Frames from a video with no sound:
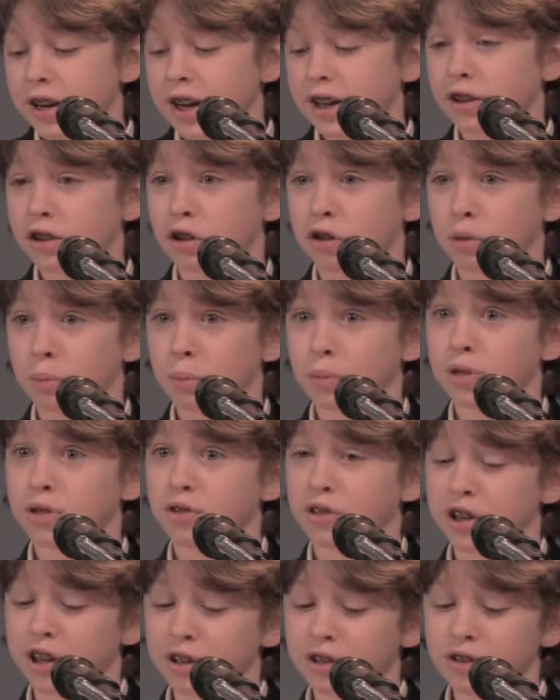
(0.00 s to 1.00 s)
It took them
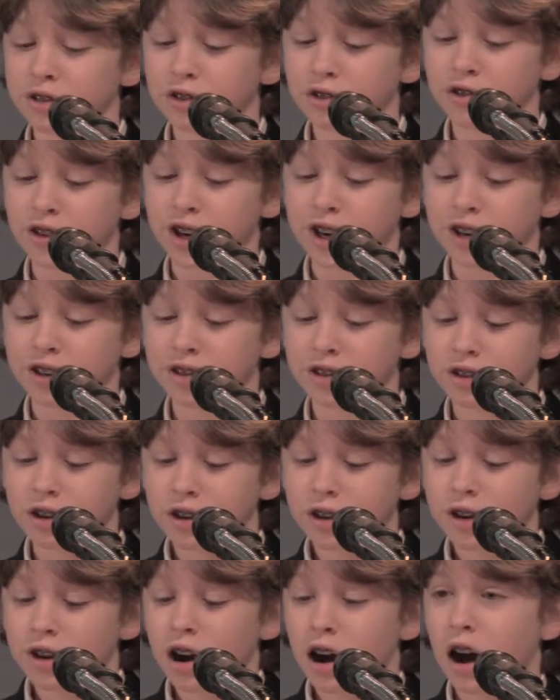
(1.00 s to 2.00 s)
3 years to finish,
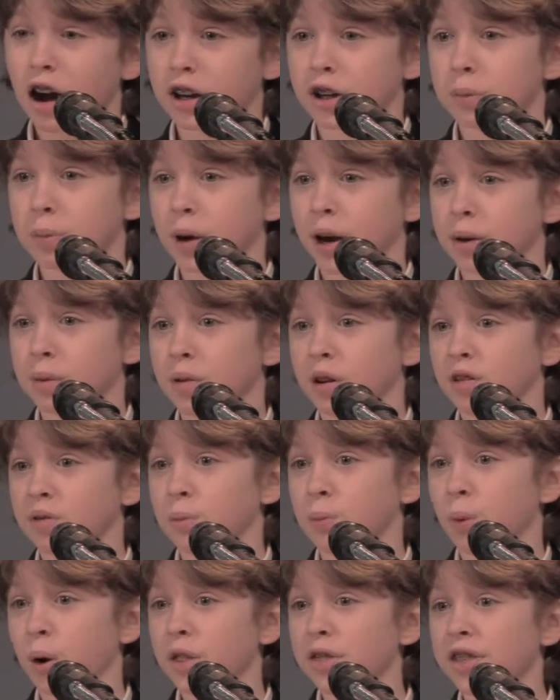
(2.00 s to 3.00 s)
occupied
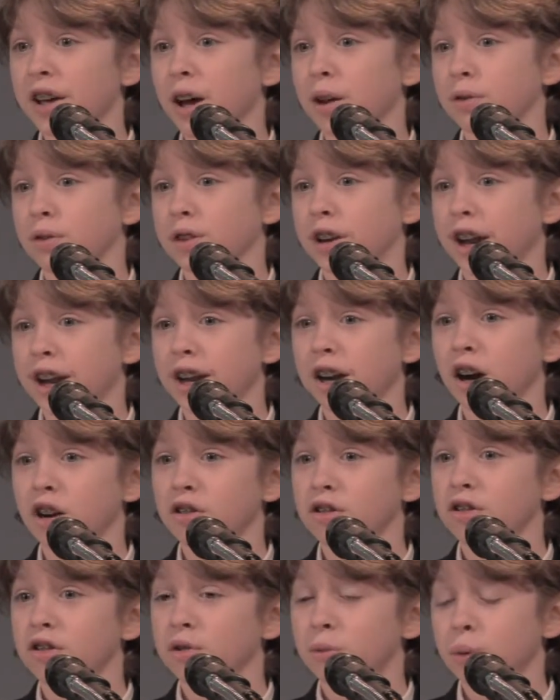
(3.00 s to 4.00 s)
around
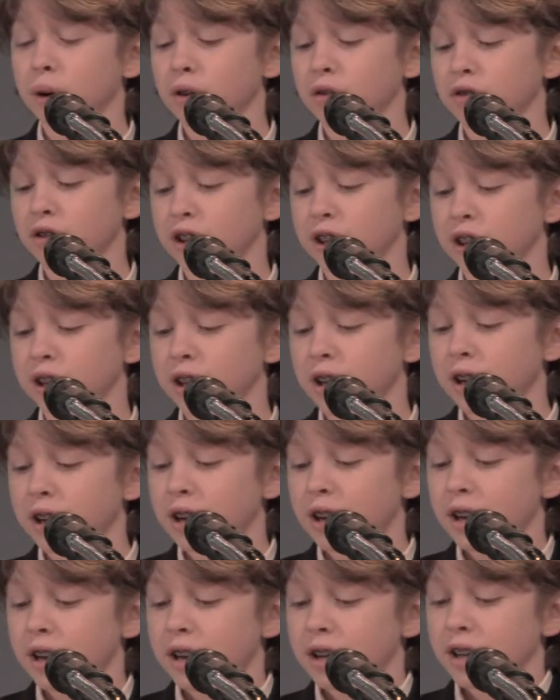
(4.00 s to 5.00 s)
1,800 square feet,
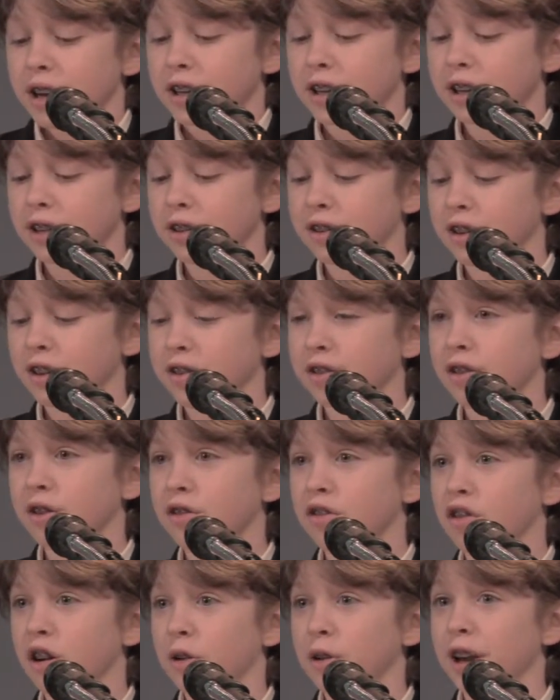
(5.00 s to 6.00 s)
and consisted
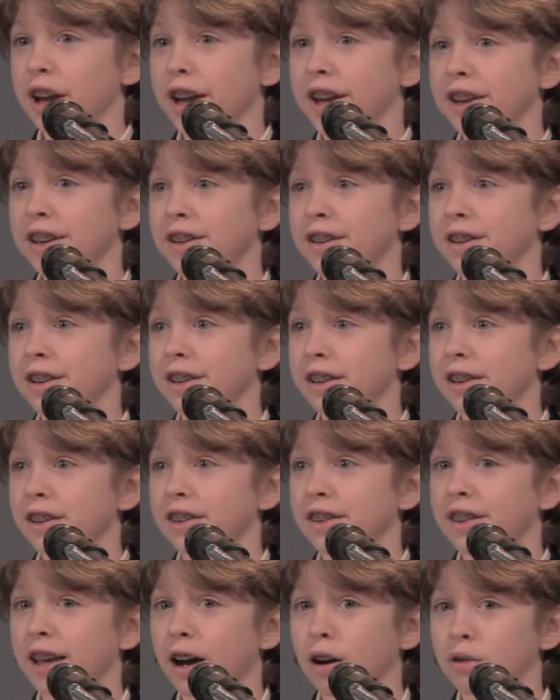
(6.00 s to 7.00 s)
of around
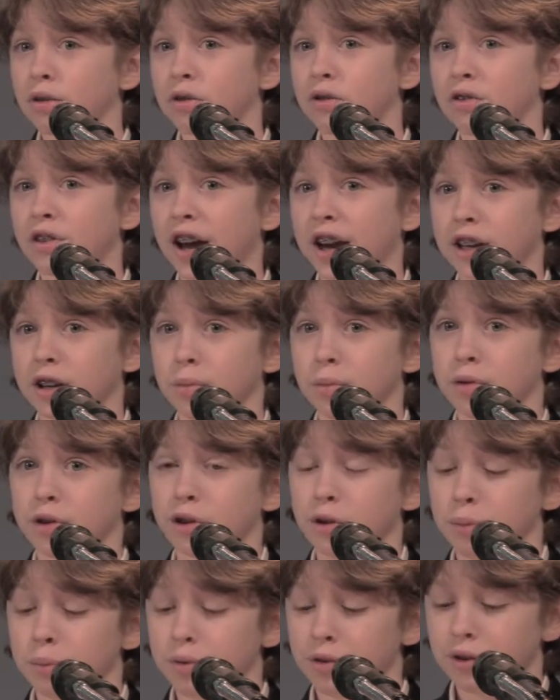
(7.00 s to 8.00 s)
18,000 vacuum
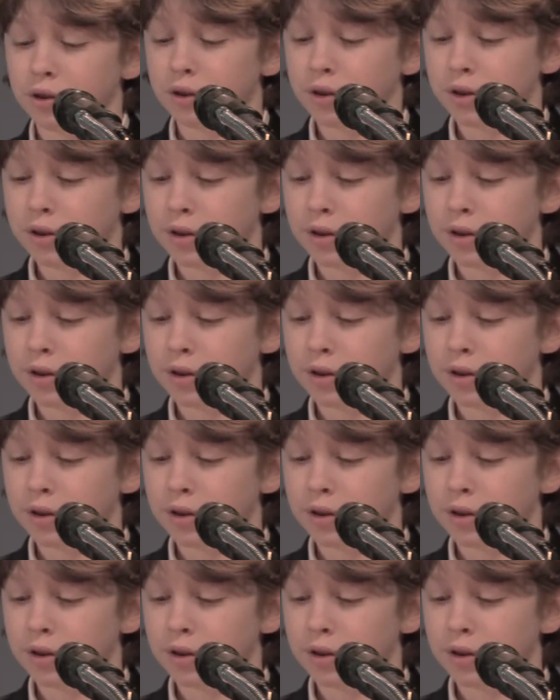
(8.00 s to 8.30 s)
tubes.